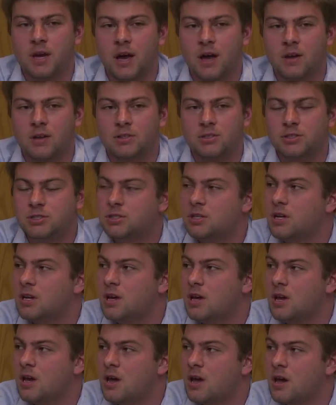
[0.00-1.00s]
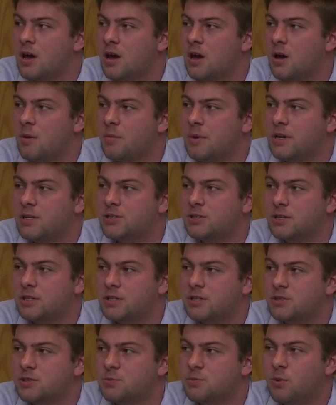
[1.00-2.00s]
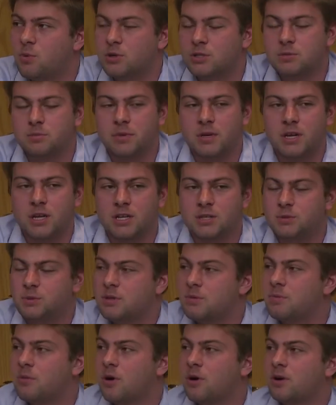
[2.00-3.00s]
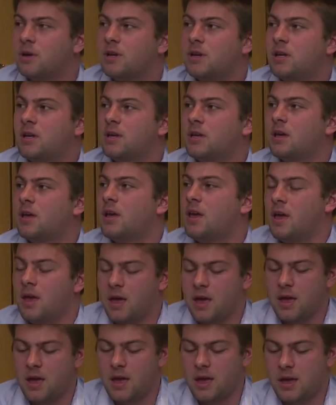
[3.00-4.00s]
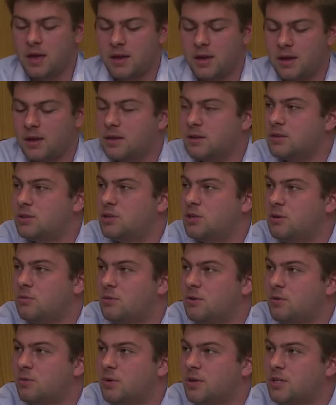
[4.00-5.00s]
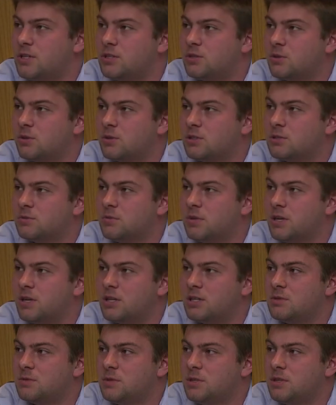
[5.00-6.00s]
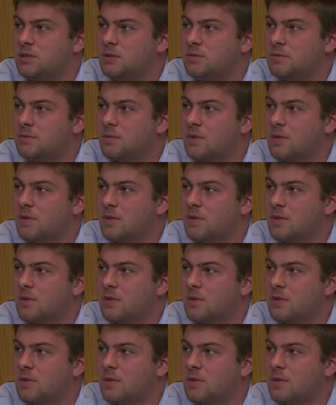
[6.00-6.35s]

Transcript: College, majoring in sports management, marketing, and human resource management.